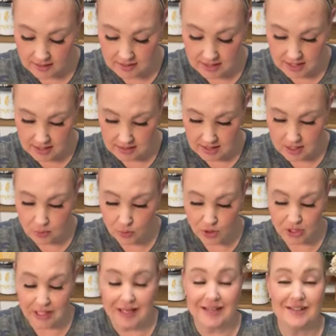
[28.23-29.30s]
Today's
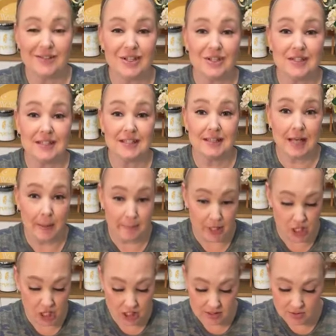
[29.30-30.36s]
keyword is
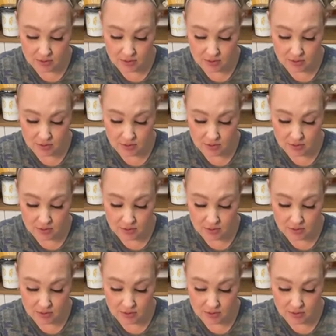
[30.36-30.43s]
summer.